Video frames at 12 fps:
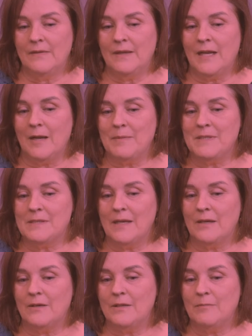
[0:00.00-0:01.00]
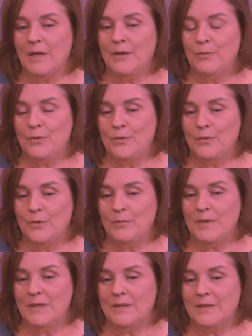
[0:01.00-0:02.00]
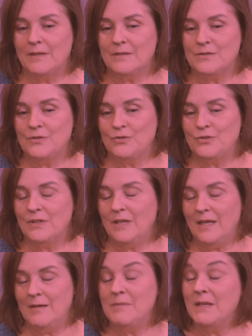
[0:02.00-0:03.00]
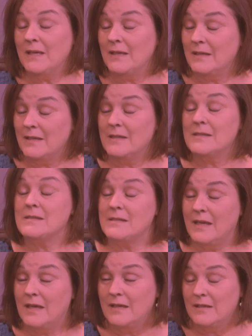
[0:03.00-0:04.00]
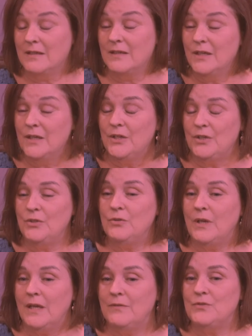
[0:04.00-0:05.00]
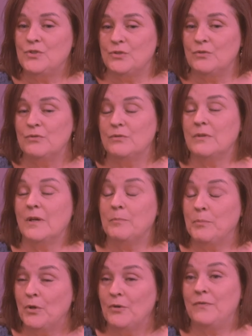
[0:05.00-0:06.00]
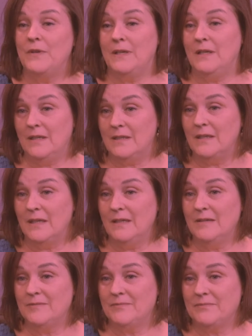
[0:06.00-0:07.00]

they got me settled in my room and the surgeon came in and said, you gave June a perfect kidney.